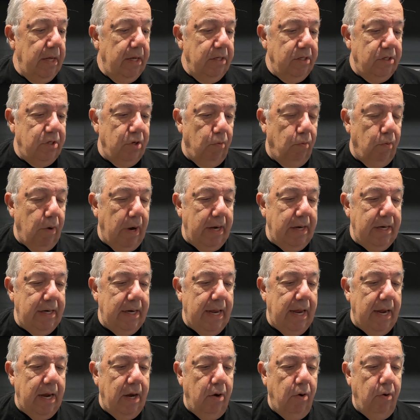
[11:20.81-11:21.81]
So right
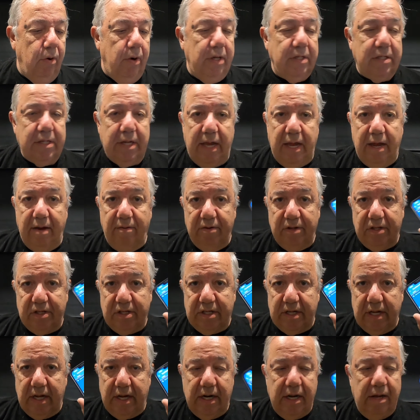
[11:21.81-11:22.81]
now, as I have it
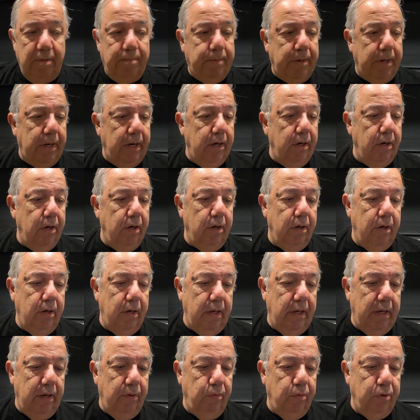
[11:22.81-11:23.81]
set up here,
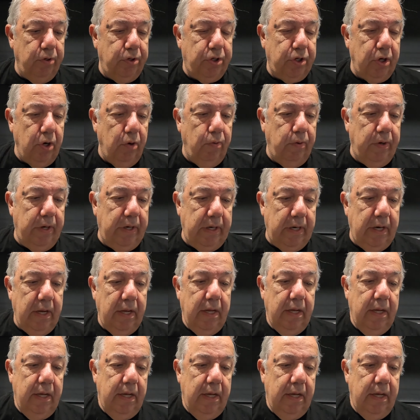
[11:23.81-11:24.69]
we're showing